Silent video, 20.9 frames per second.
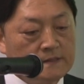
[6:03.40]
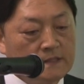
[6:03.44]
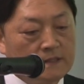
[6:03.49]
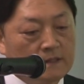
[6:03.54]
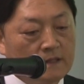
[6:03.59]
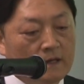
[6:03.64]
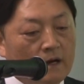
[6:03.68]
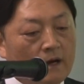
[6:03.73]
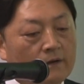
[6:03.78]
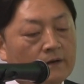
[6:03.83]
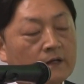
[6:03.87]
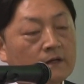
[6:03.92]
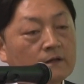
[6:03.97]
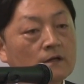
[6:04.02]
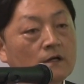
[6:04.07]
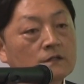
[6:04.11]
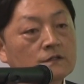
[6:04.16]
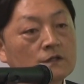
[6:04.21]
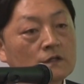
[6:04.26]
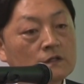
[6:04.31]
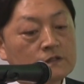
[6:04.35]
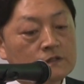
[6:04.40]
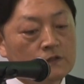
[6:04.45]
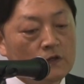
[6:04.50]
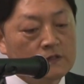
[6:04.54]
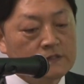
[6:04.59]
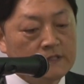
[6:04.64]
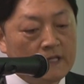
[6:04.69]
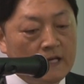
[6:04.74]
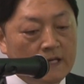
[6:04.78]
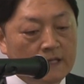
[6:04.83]
the agricultural
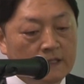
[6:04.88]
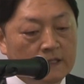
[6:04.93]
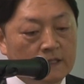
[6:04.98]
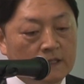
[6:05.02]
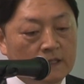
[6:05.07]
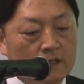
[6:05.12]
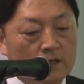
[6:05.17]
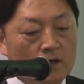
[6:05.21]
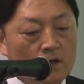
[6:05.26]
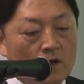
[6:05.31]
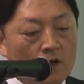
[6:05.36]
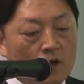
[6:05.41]
society